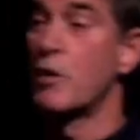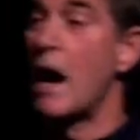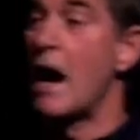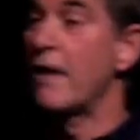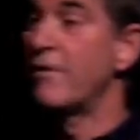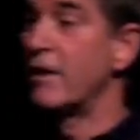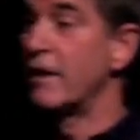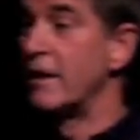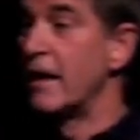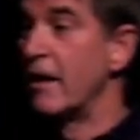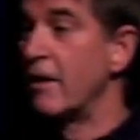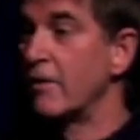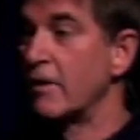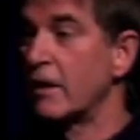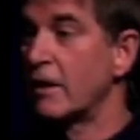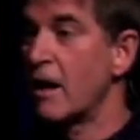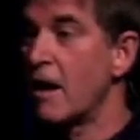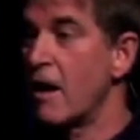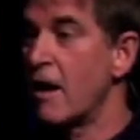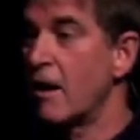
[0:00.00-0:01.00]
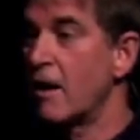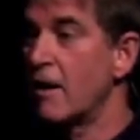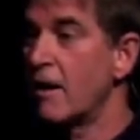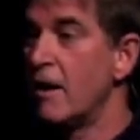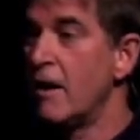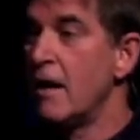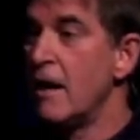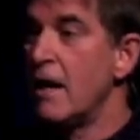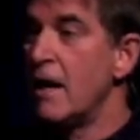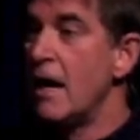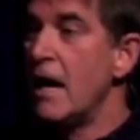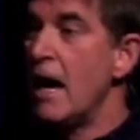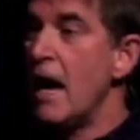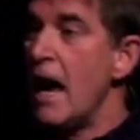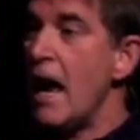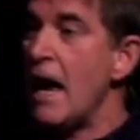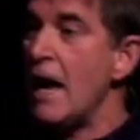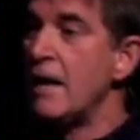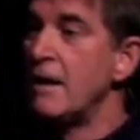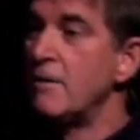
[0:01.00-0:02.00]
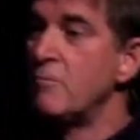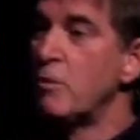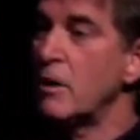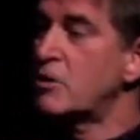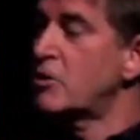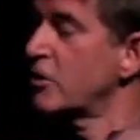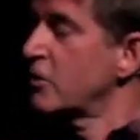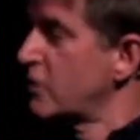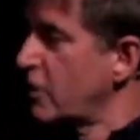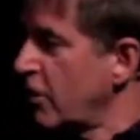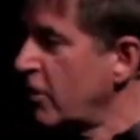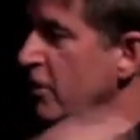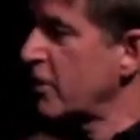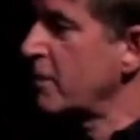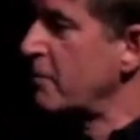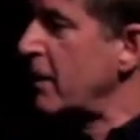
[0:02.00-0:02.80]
and Richard turned to me and uh, said to me,